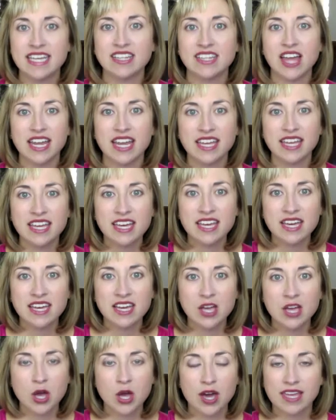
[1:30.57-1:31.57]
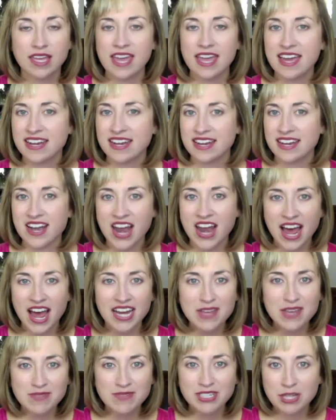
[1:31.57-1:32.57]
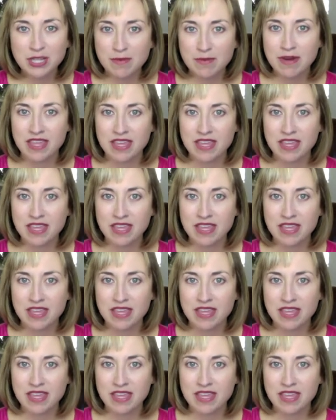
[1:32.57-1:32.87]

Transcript: Like, again, not even somebody